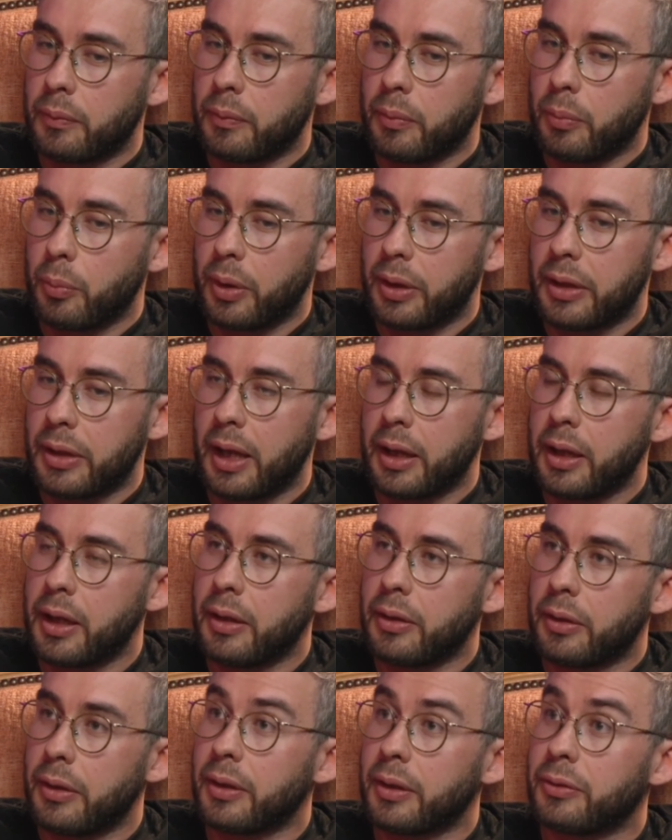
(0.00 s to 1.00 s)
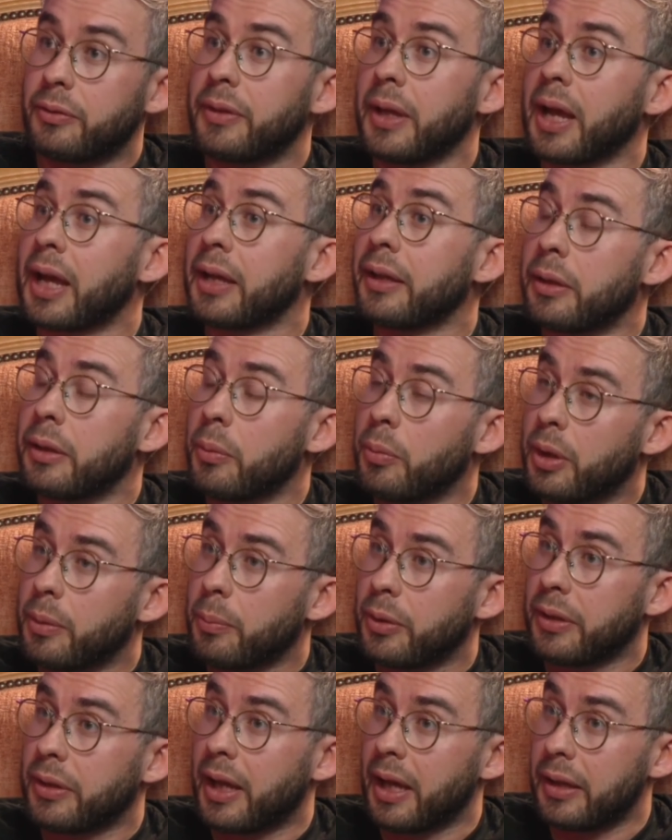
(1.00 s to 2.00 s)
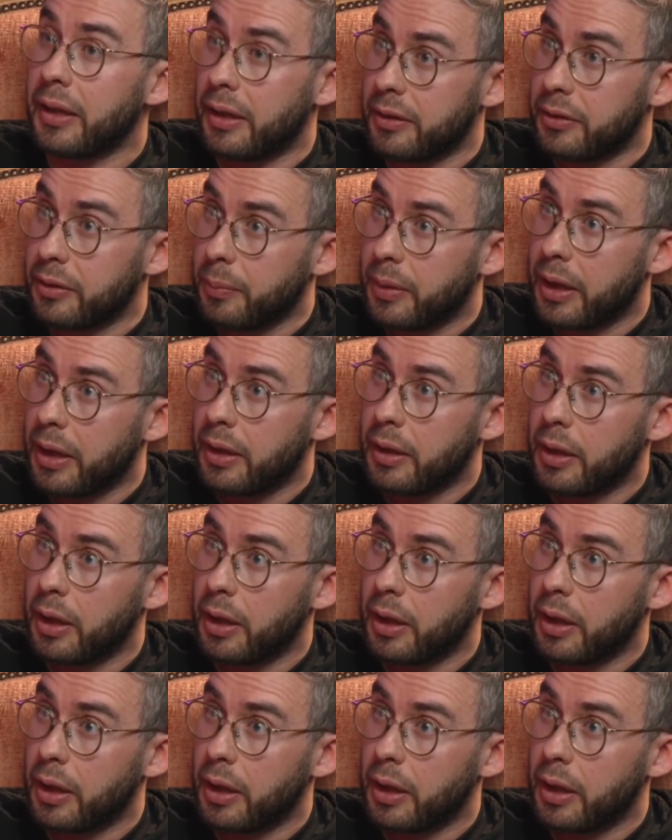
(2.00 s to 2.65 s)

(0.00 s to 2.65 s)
We said it, in fact, we're pretending to be